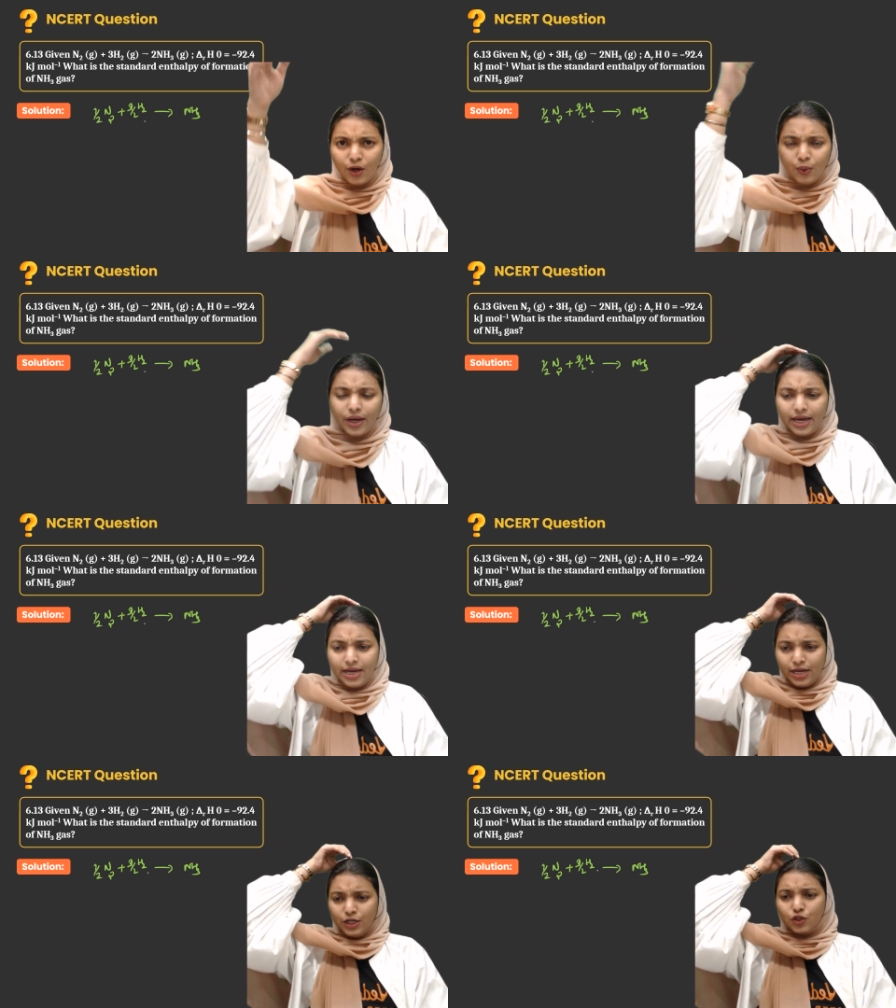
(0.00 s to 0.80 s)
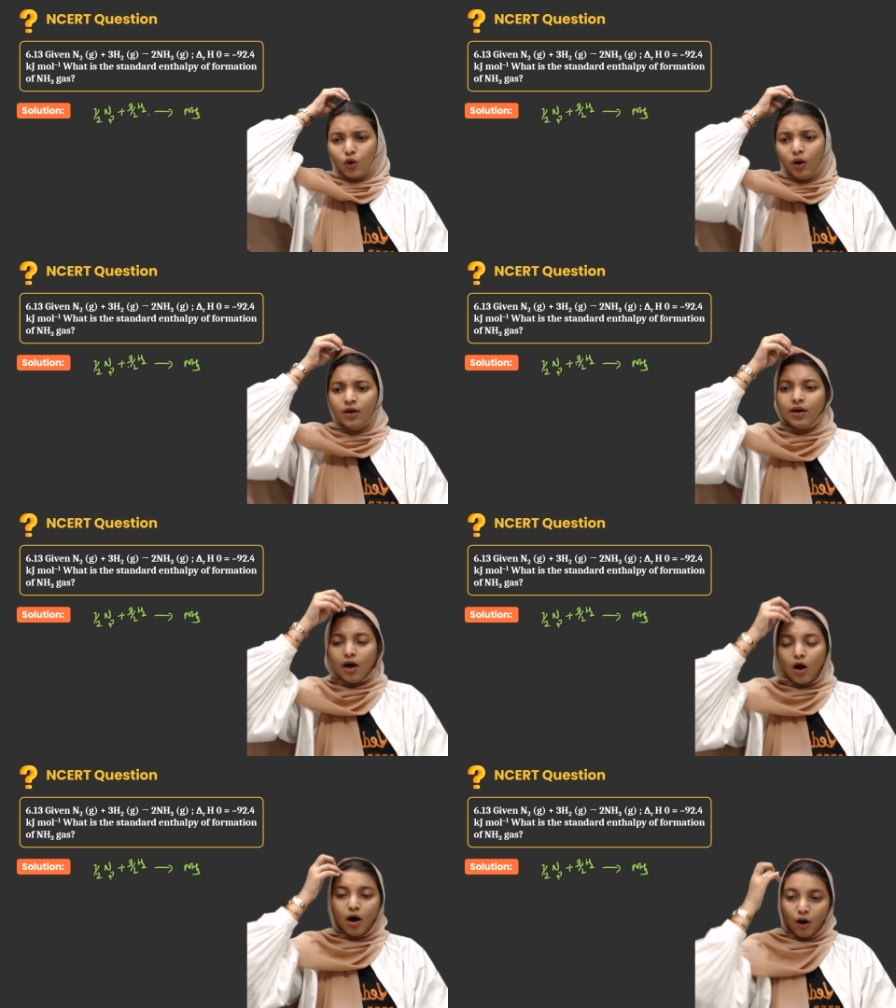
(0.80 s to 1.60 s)
Okay. So,
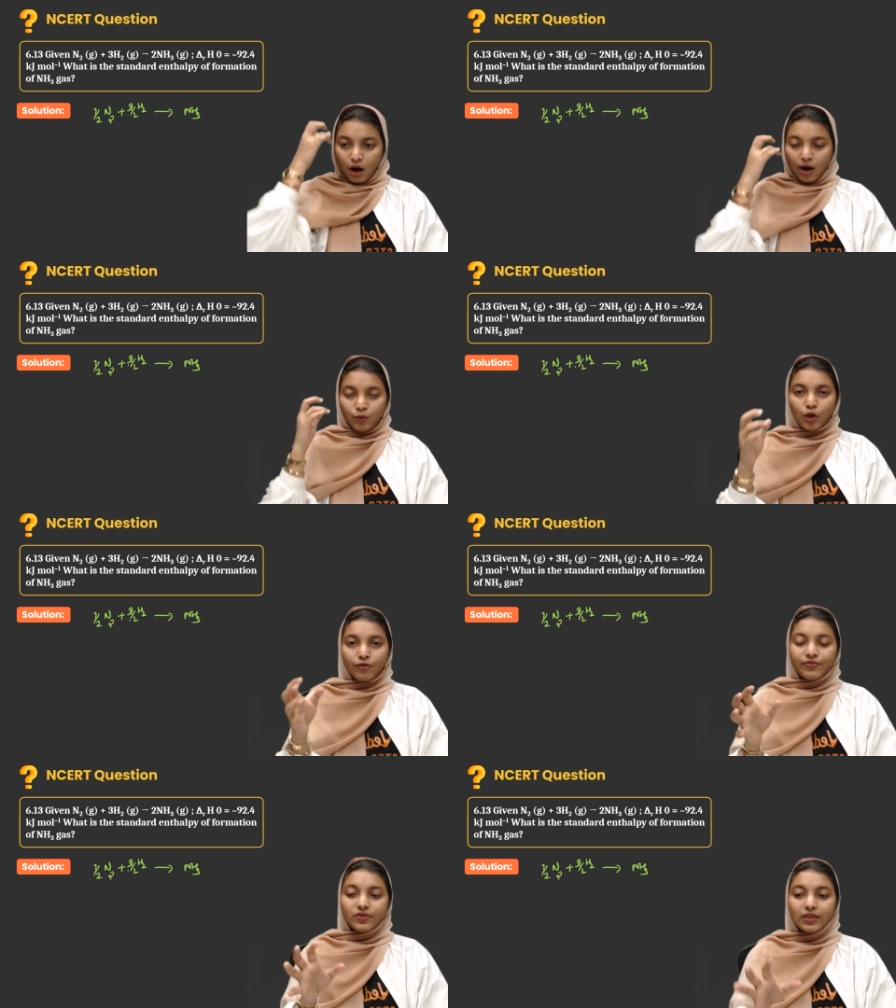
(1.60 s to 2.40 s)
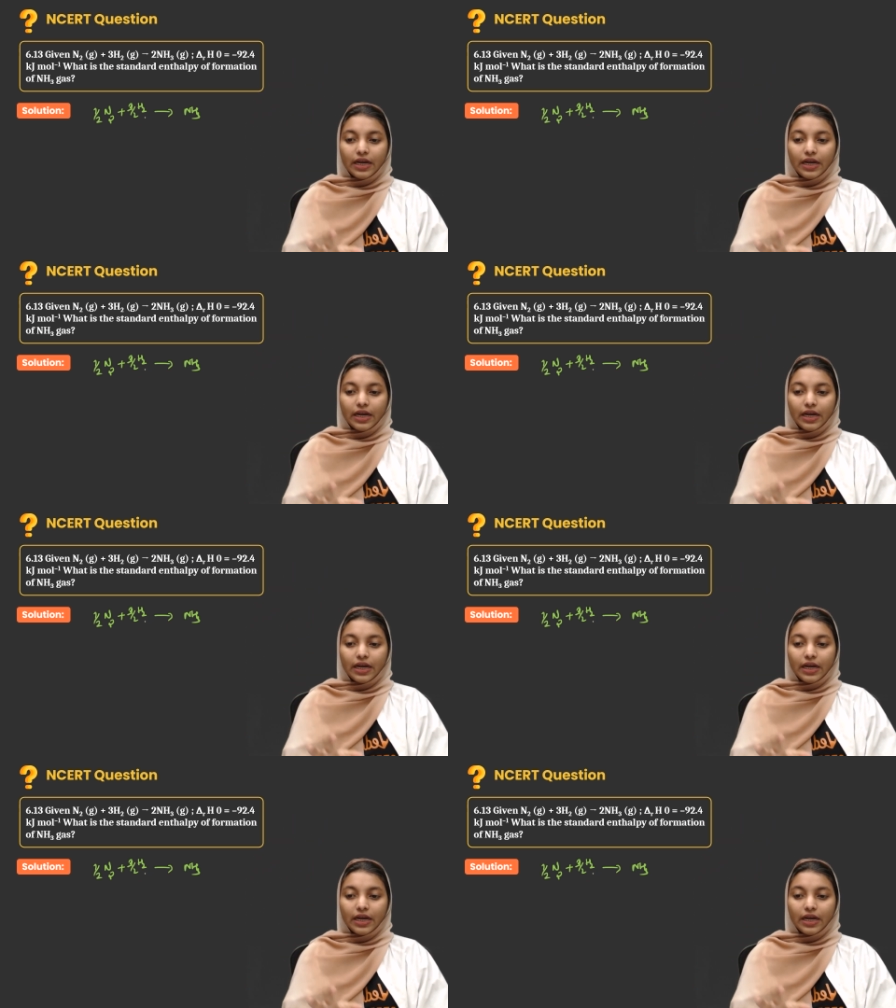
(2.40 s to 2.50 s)
out of 6